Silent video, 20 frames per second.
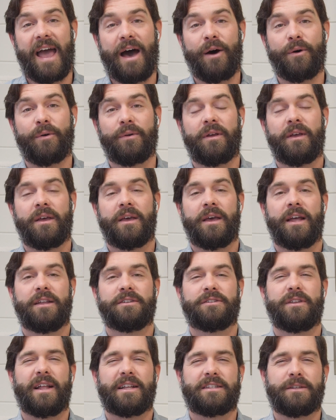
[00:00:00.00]
out,
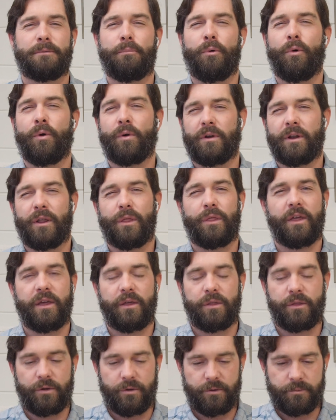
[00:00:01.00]
and so that's important to
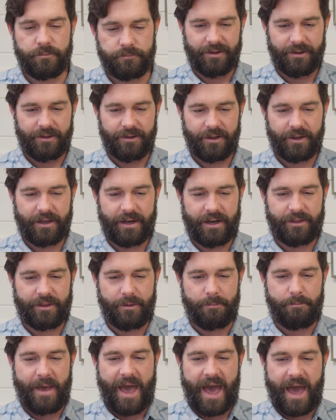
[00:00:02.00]
think through. Looking at
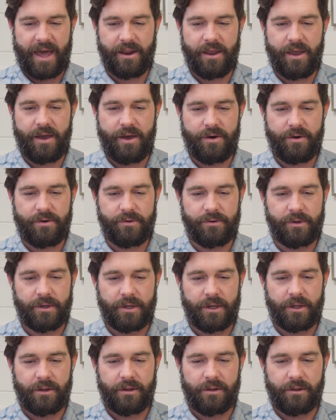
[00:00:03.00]
the patio,
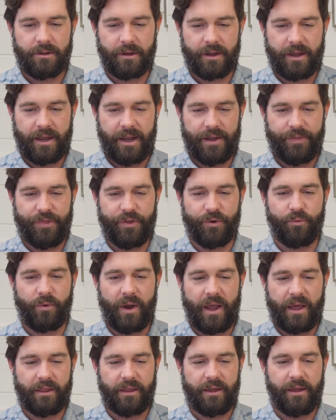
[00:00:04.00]
looking at the
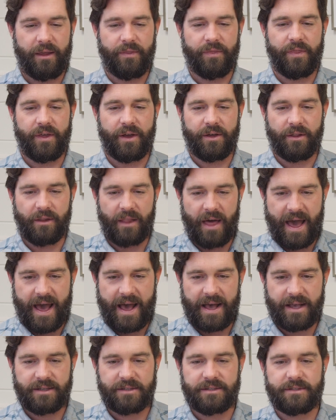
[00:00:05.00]
railing, the
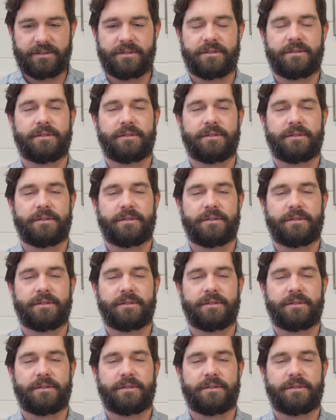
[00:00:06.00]
glass.